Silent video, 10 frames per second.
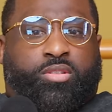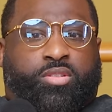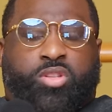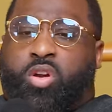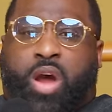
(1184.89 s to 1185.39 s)

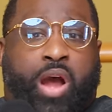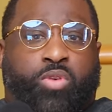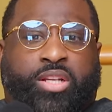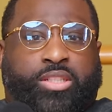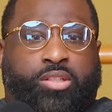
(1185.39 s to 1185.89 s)
No, I
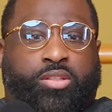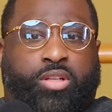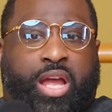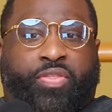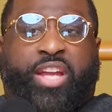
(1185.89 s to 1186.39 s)
wasn't.
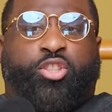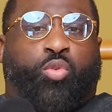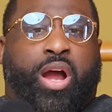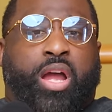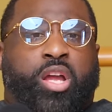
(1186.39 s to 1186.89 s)
I think
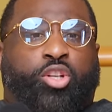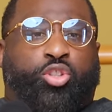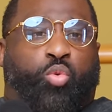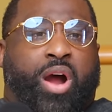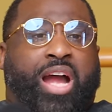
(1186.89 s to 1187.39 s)

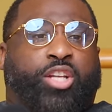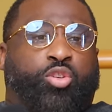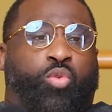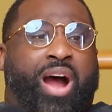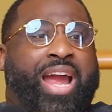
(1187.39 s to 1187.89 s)

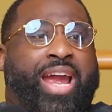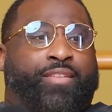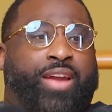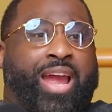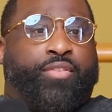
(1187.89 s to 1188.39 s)

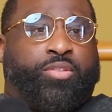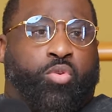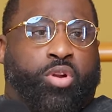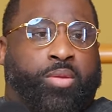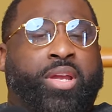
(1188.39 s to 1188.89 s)
Jawad averaged
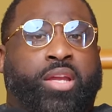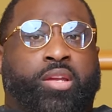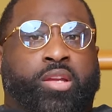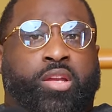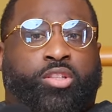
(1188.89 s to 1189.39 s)
more than me.
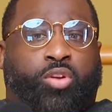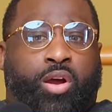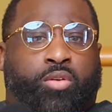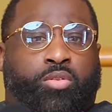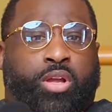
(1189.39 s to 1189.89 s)

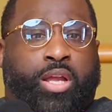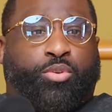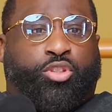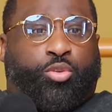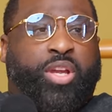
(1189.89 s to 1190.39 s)
So it
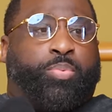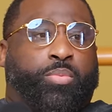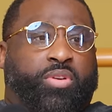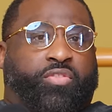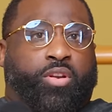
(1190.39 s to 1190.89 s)
was three
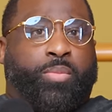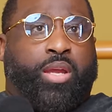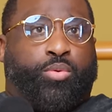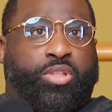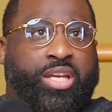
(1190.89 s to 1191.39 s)
people in front of
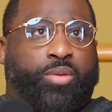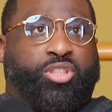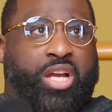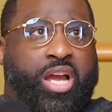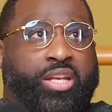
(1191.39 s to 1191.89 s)
me. It was him,
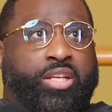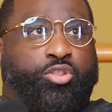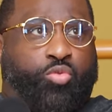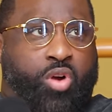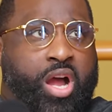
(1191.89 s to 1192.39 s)
Sean,
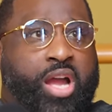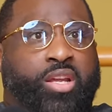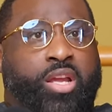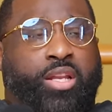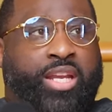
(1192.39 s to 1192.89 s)
and Jawad.
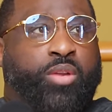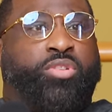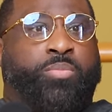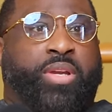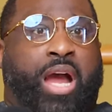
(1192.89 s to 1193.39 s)
Then it
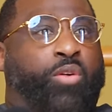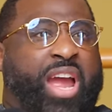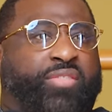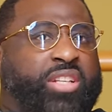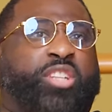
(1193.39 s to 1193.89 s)
was me. I
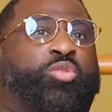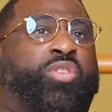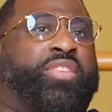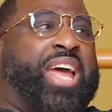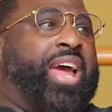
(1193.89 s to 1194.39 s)
only averaged like
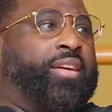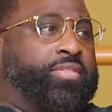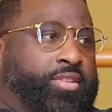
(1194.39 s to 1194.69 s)
12 and a half.